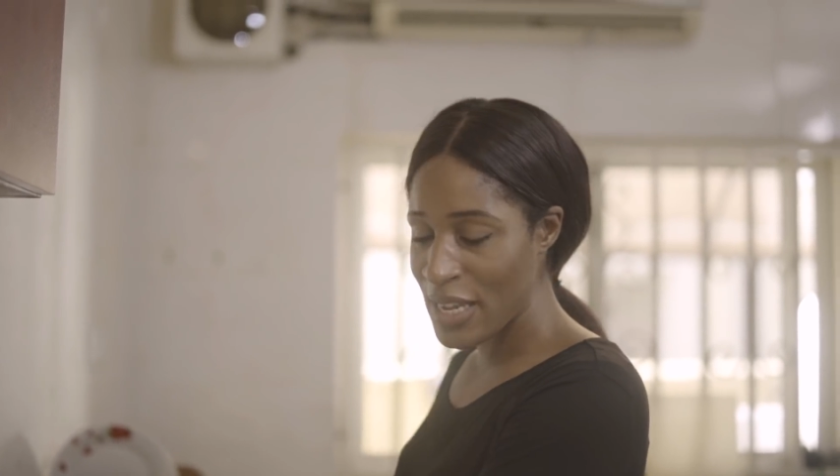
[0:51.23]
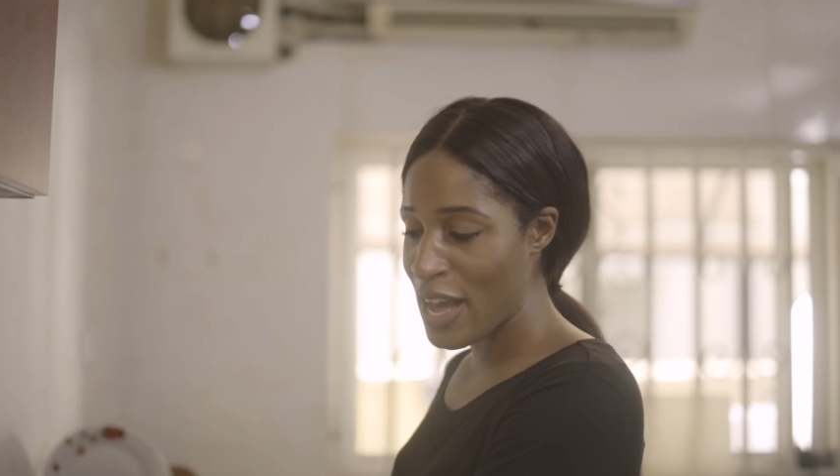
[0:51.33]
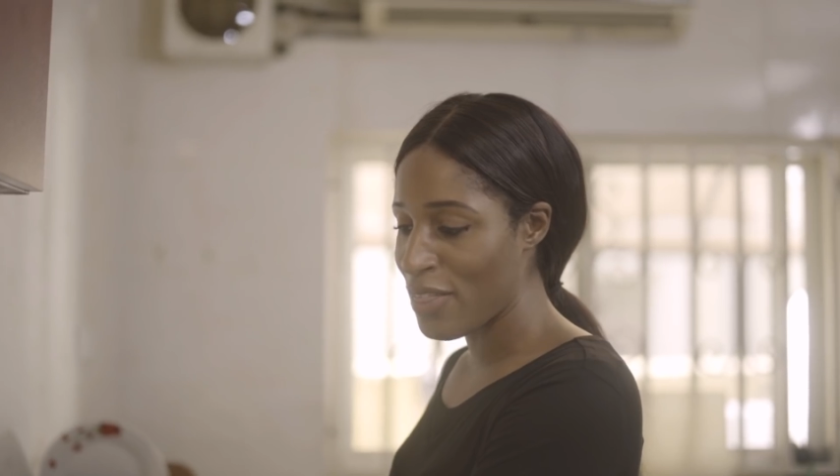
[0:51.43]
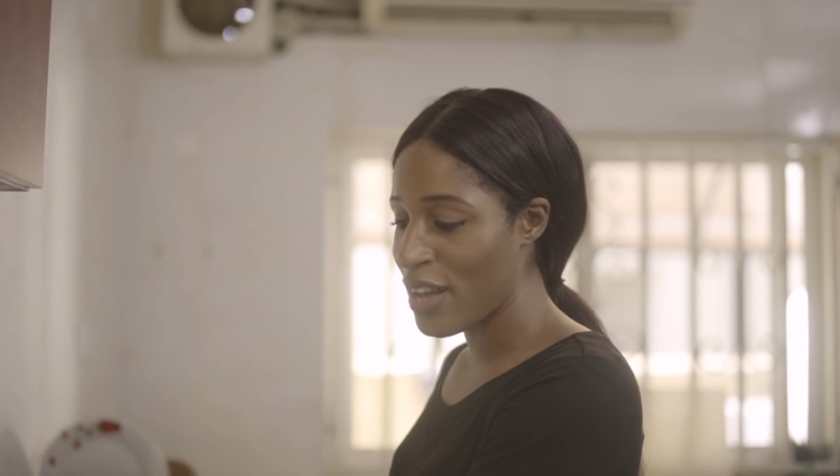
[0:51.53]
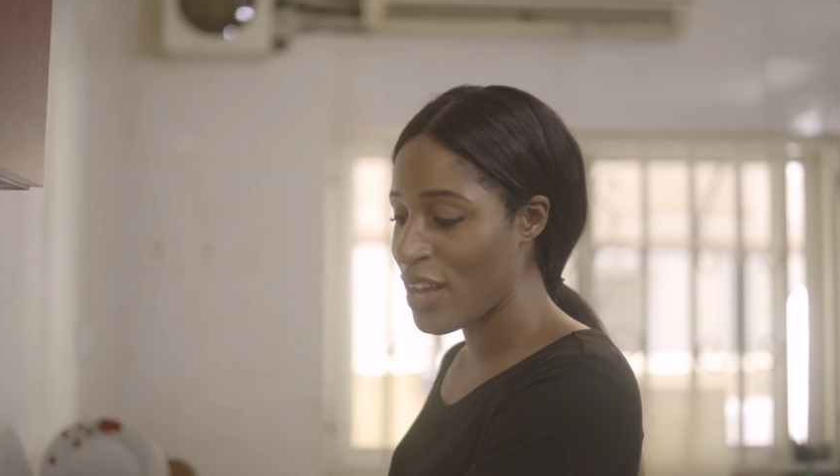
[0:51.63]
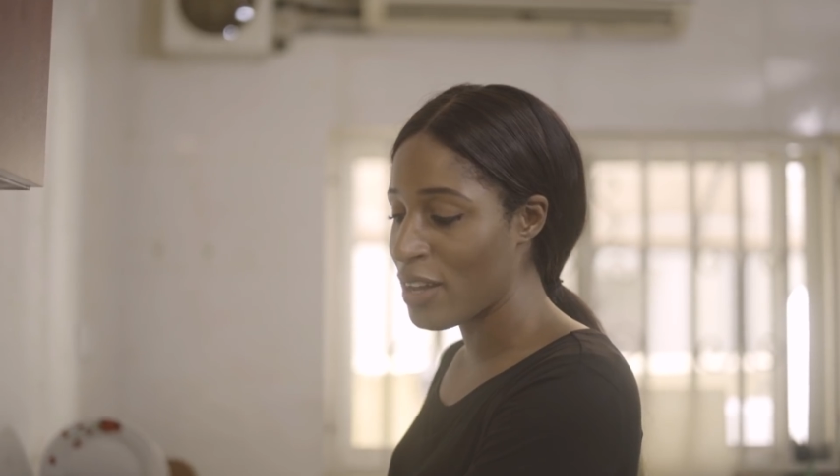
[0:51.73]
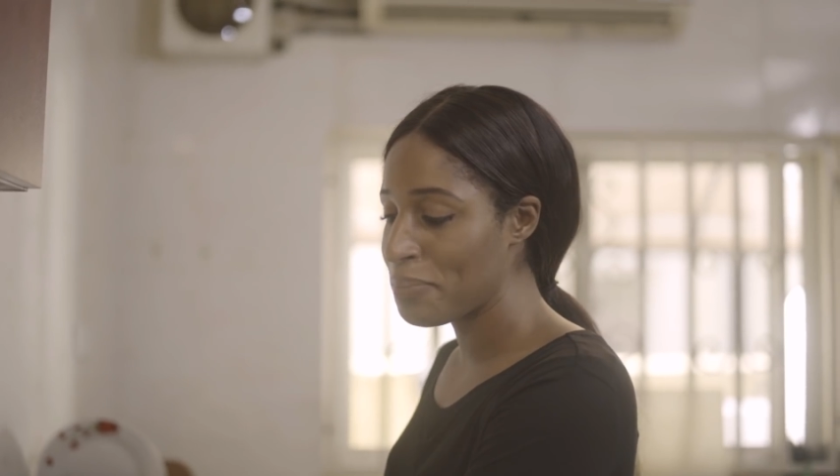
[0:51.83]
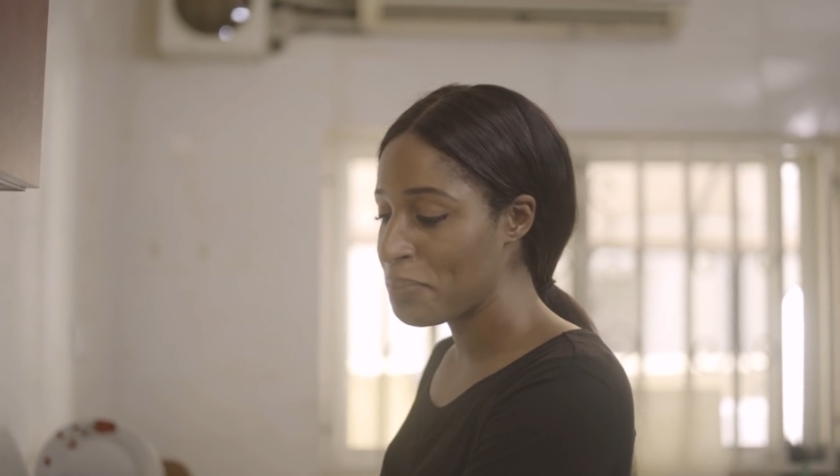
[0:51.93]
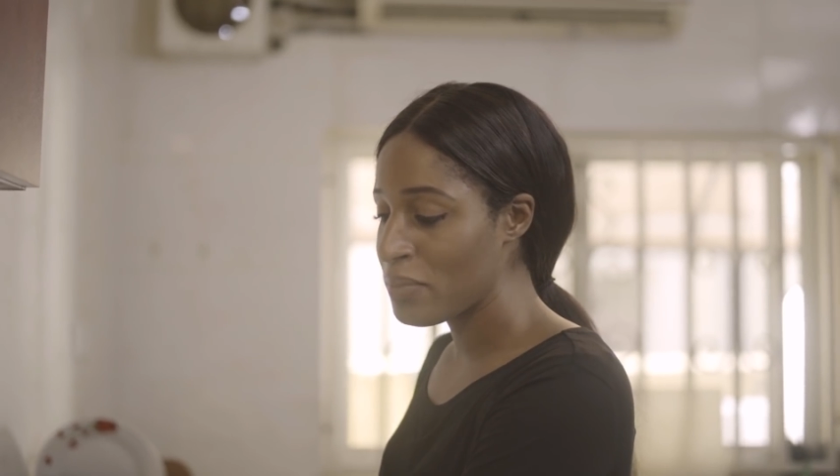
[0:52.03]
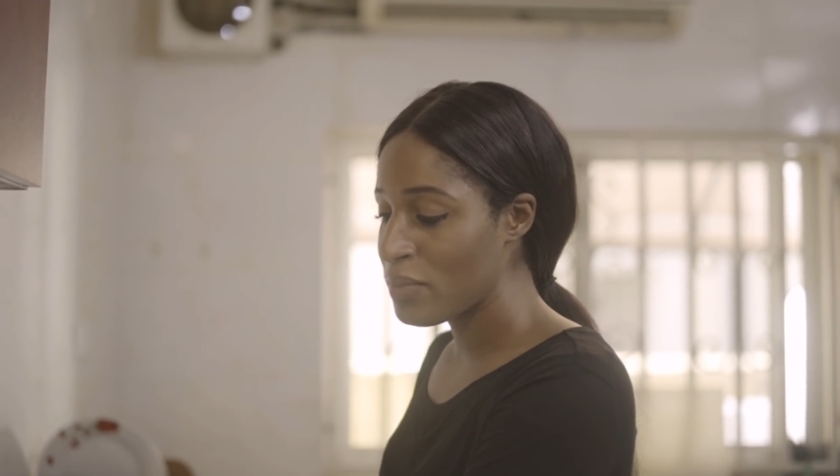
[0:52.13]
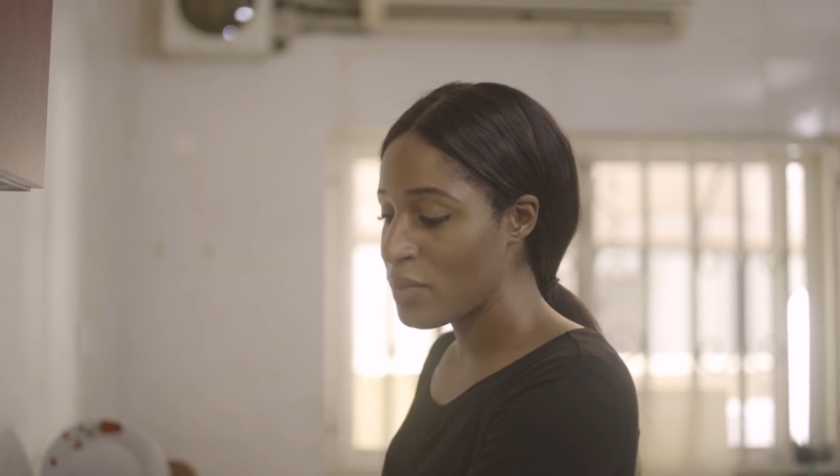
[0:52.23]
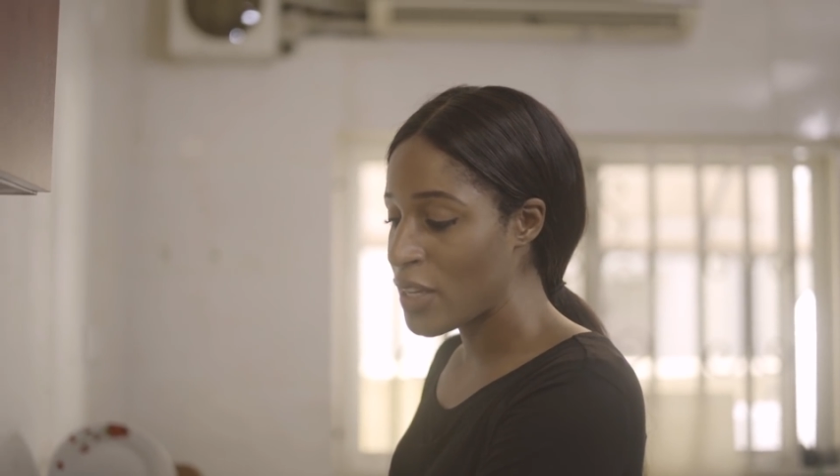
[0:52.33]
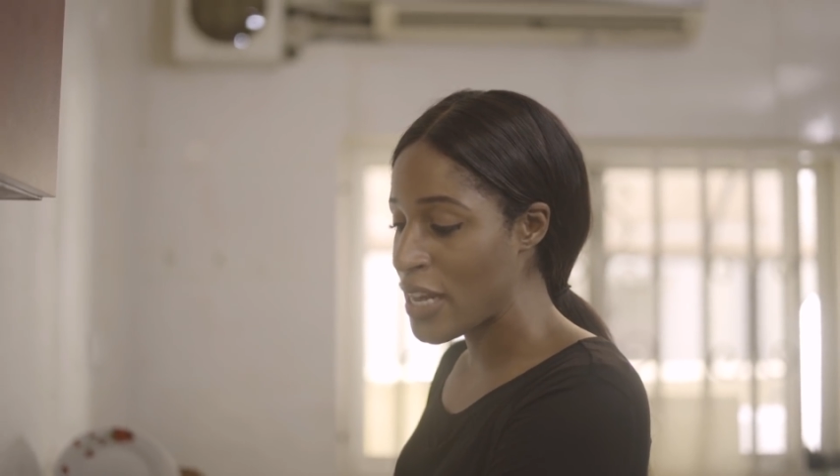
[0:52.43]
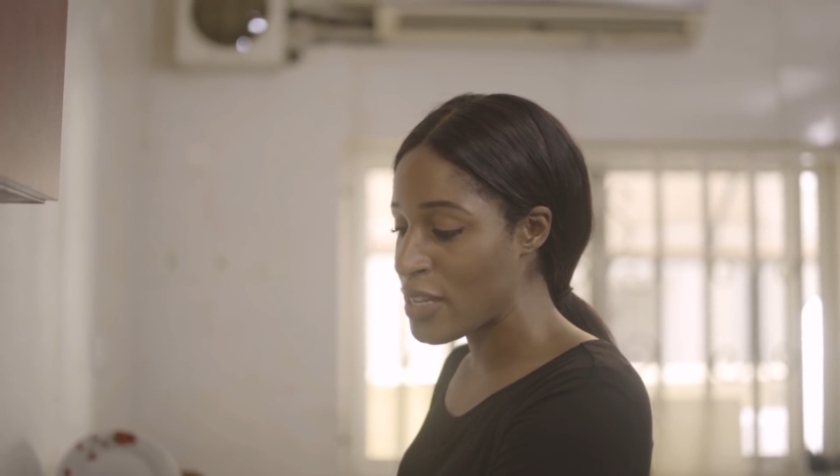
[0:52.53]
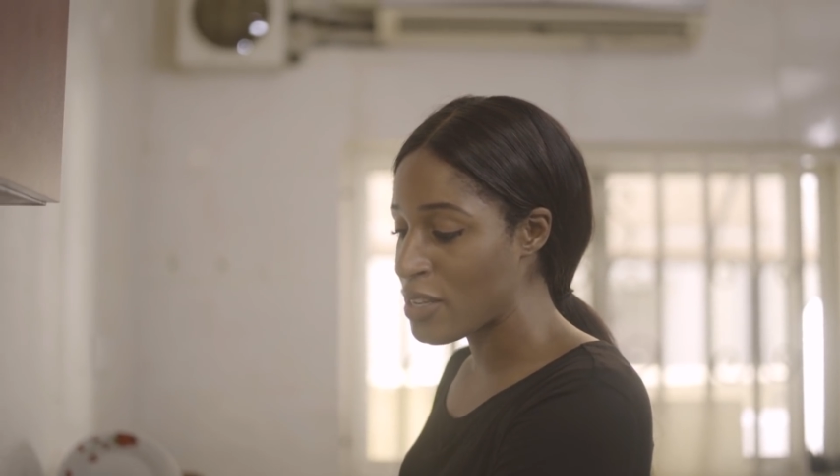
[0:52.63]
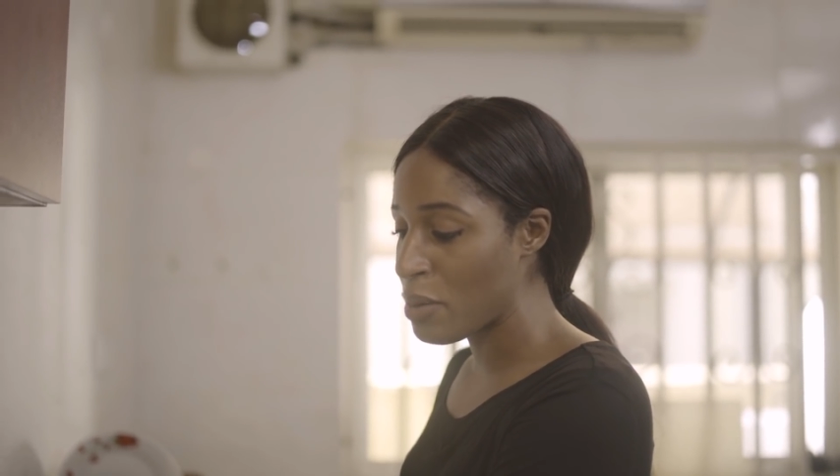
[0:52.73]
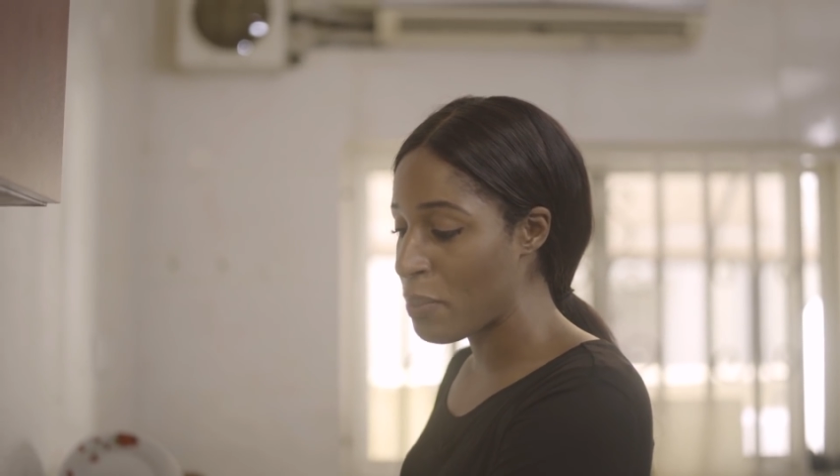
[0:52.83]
together. It's